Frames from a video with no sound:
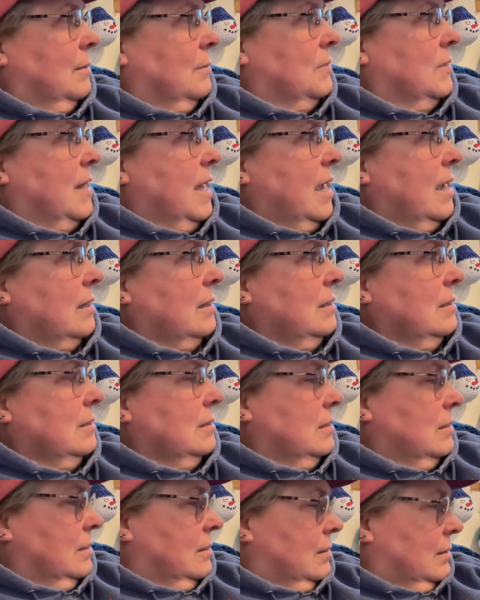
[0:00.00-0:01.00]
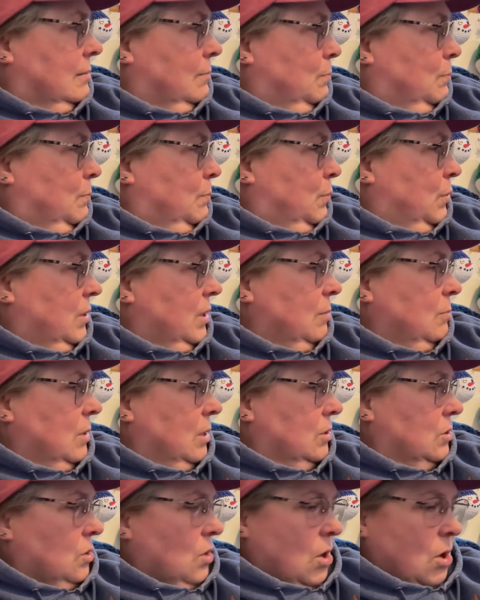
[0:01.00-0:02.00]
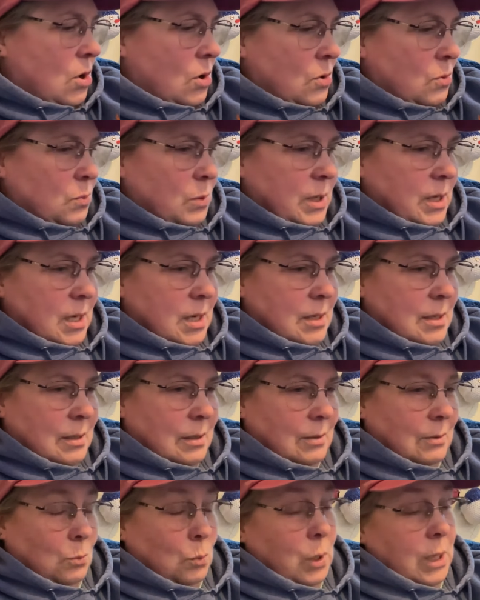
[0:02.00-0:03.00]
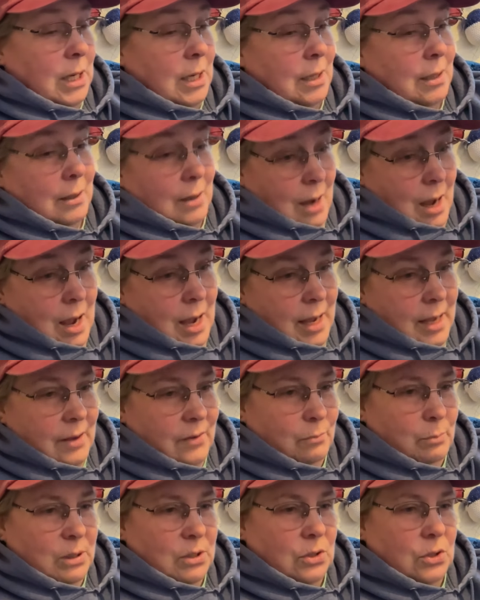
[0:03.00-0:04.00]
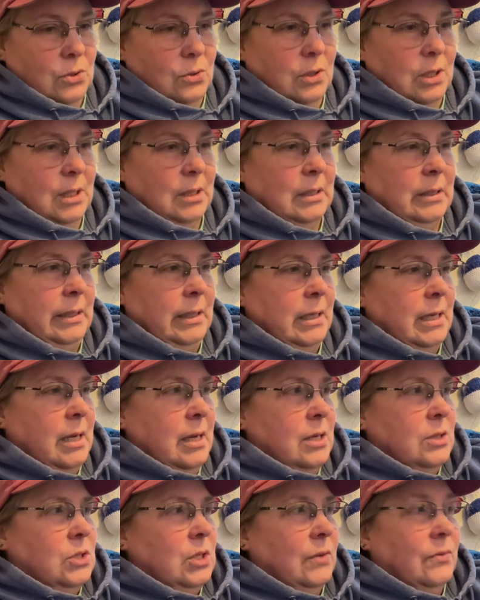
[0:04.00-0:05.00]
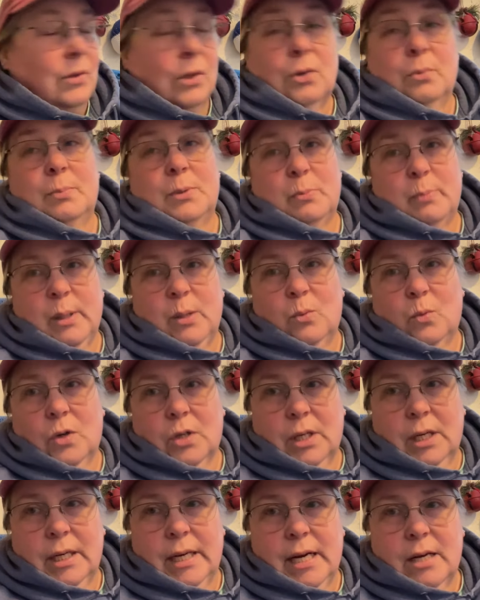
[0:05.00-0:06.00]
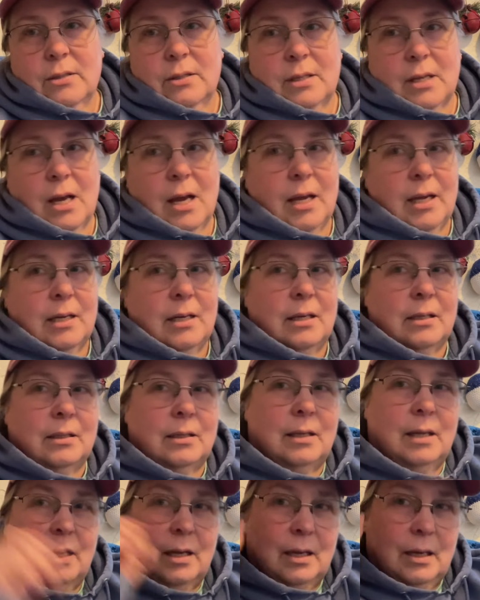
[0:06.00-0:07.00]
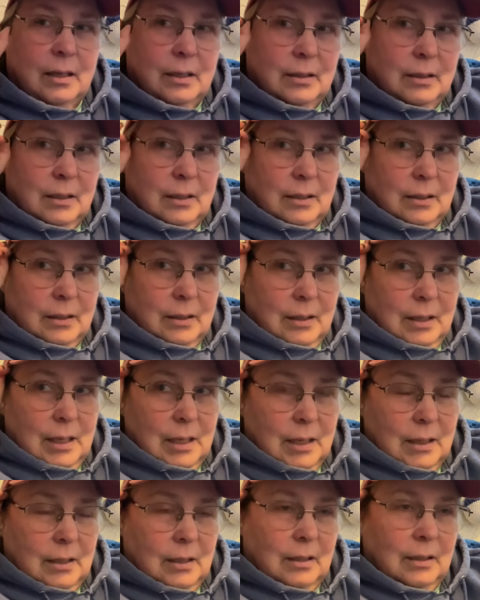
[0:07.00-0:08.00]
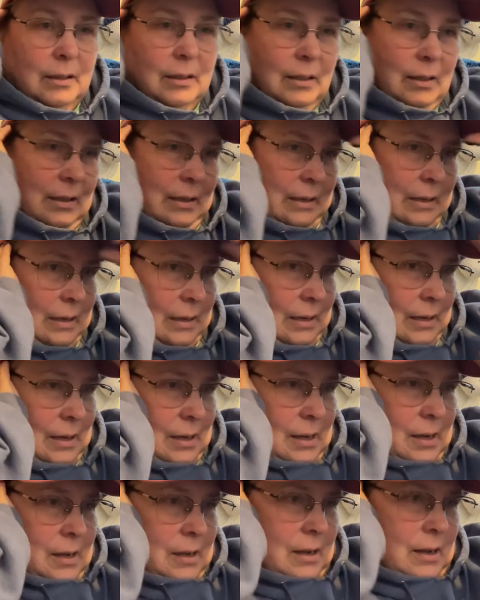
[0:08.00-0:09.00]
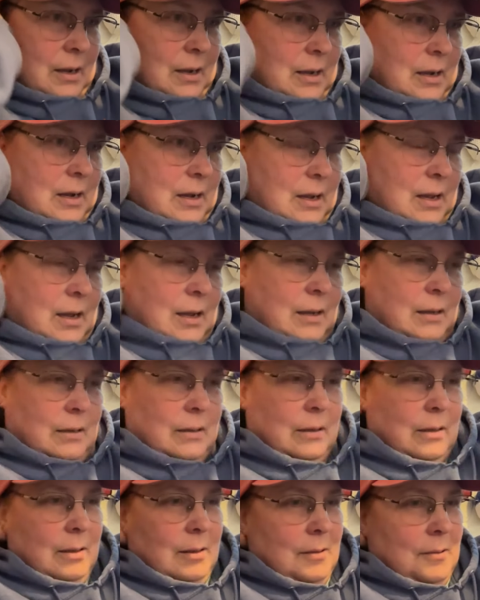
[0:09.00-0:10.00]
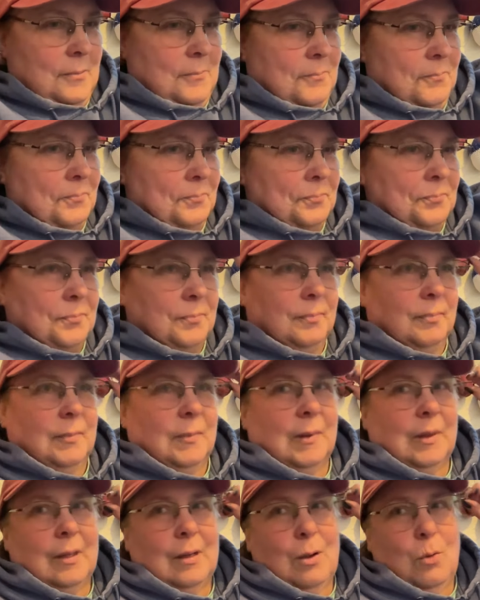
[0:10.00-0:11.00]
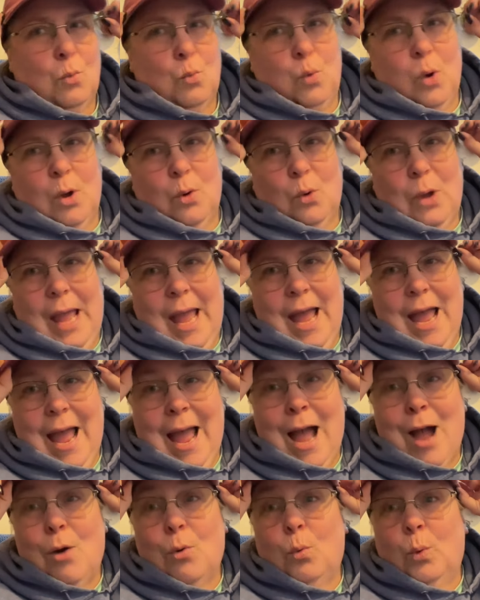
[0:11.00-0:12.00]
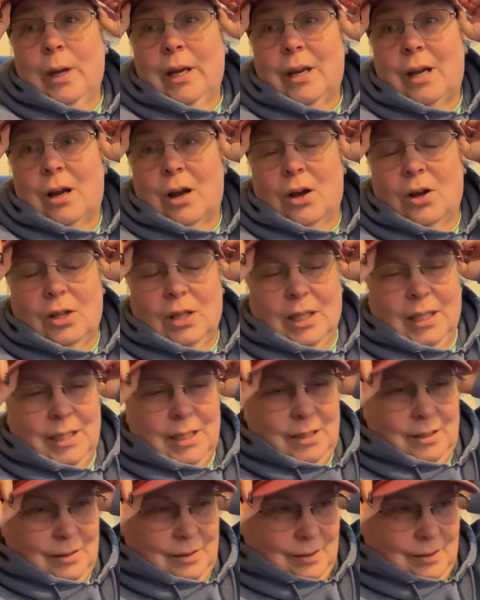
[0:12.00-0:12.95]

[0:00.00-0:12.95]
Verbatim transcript: that is pretty much all we we I have been doing. Jeff Lope's been working outside and getting uh, what how we call it.